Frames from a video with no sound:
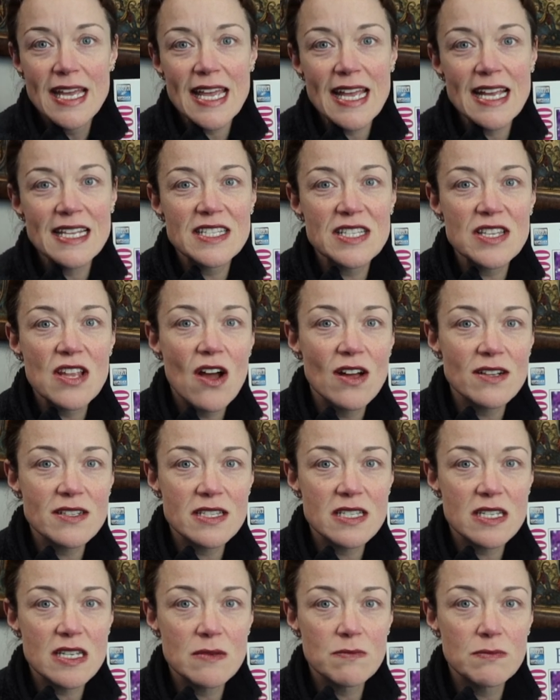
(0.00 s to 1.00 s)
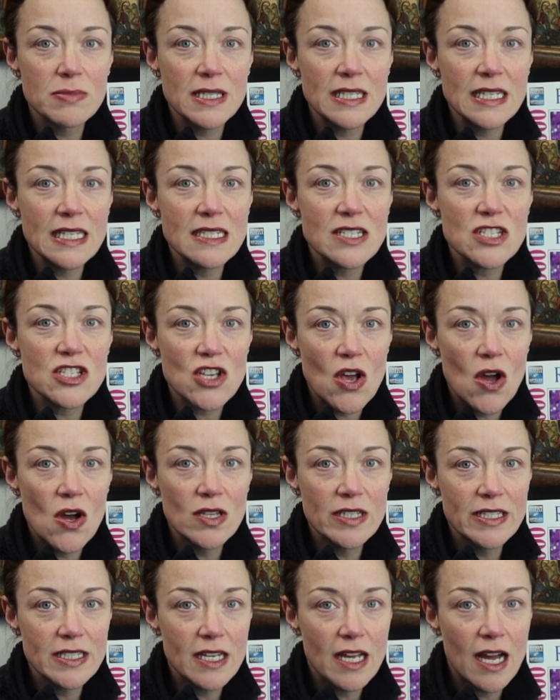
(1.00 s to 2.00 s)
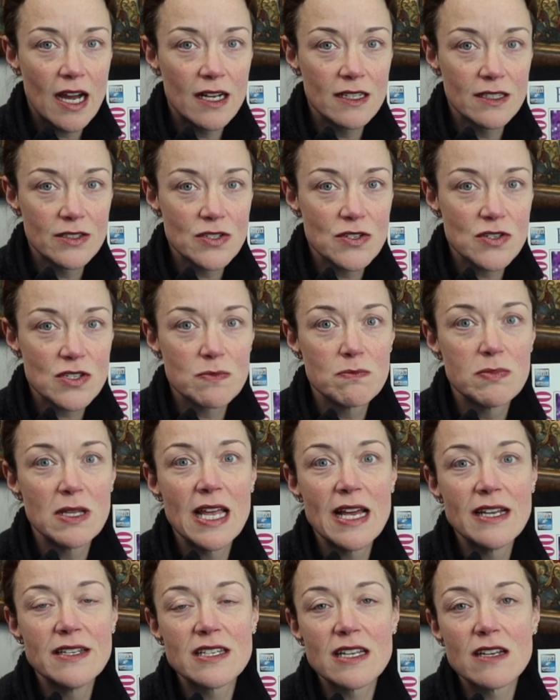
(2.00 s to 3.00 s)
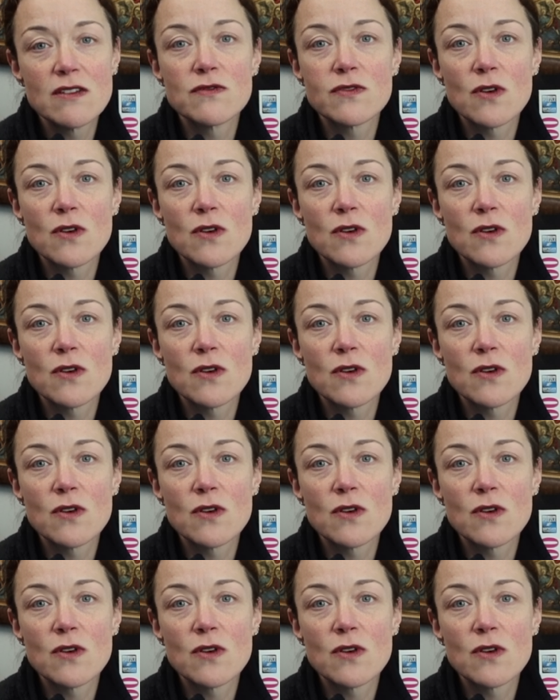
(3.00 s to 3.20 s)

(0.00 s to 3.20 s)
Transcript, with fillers: It's not simply solid colors blending